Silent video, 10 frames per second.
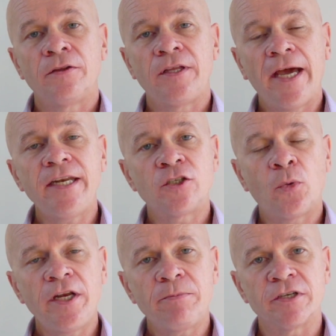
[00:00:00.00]
The
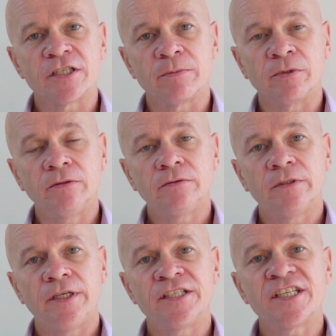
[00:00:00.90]
80-20 principle
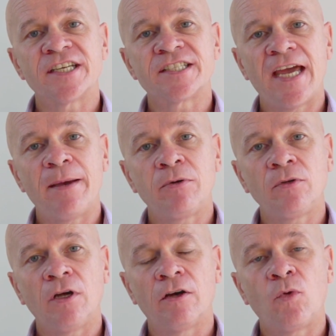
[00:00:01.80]
is an
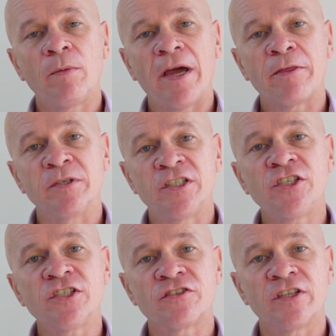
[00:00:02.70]
example of what
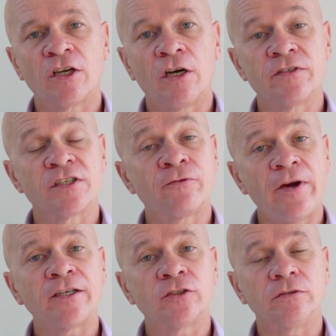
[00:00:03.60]
mathematicians think of as a
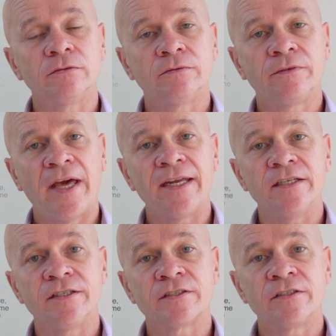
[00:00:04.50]
fractal. That
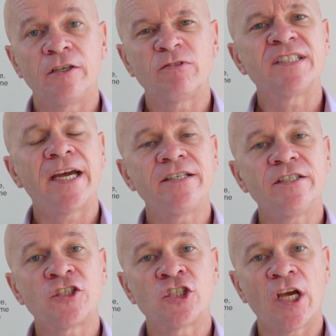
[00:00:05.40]
is, it retains
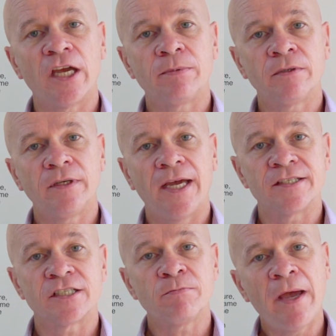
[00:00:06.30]
its shape
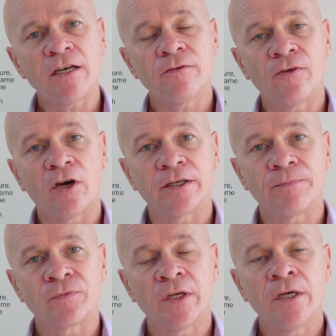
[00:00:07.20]
as it's magnified.
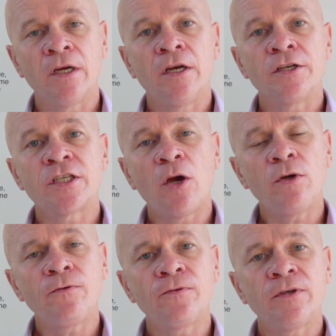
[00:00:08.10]

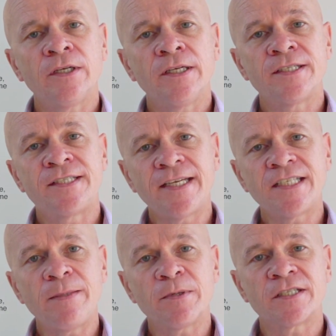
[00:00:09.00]
So if
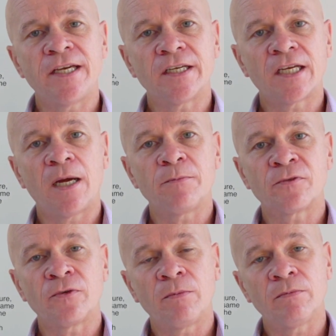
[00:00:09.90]
60% comes
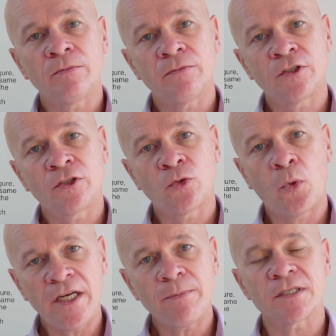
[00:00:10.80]
from
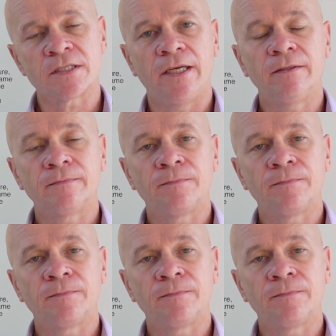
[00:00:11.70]
20%,